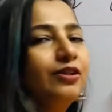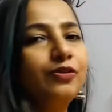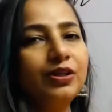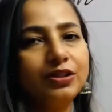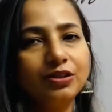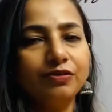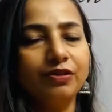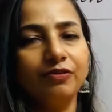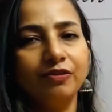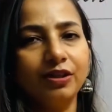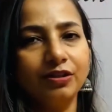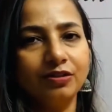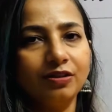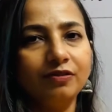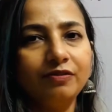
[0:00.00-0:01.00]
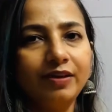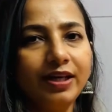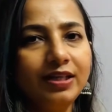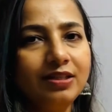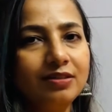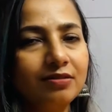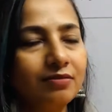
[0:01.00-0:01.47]
greater wavelength of
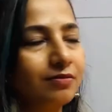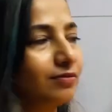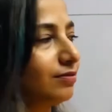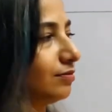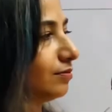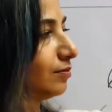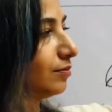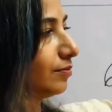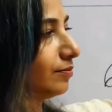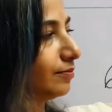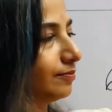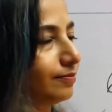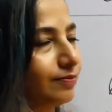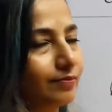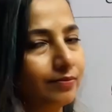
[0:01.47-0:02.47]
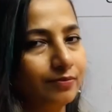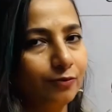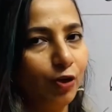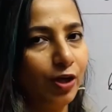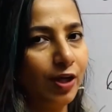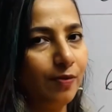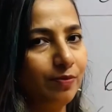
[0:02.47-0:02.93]
light,
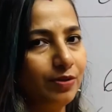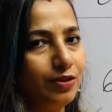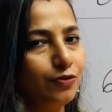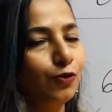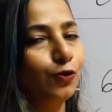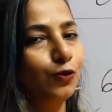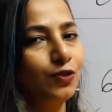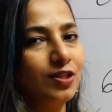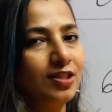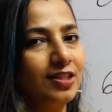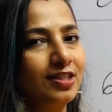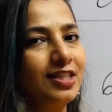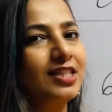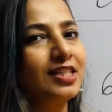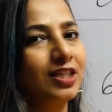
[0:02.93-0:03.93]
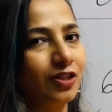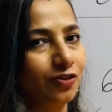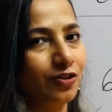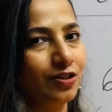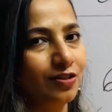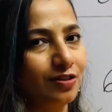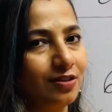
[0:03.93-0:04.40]
what happens? Photosynthesis
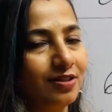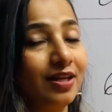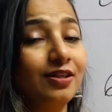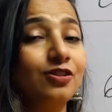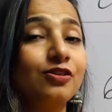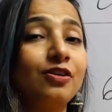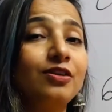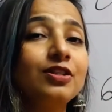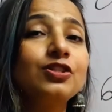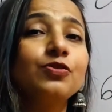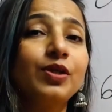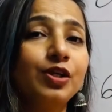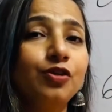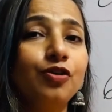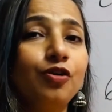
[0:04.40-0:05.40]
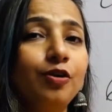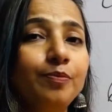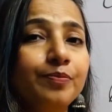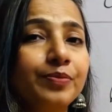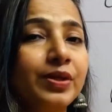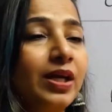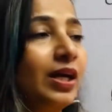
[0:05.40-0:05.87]
decreases. That is called as red drop.
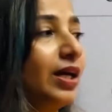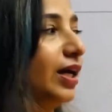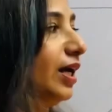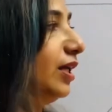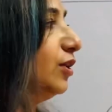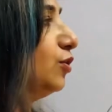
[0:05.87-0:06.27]
And